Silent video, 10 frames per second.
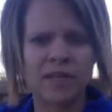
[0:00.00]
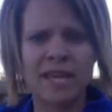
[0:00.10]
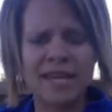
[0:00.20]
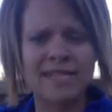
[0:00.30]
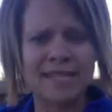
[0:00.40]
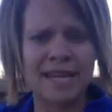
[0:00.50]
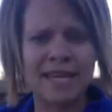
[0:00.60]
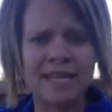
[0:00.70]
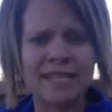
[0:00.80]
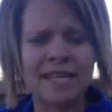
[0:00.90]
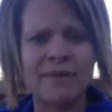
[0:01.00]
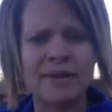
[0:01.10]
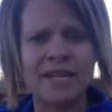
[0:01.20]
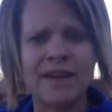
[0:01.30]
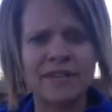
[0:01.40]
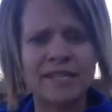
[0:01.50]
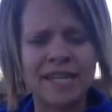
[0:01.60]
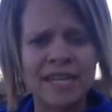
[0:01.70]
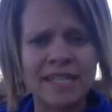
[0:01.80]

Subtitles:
They say things that they would never say to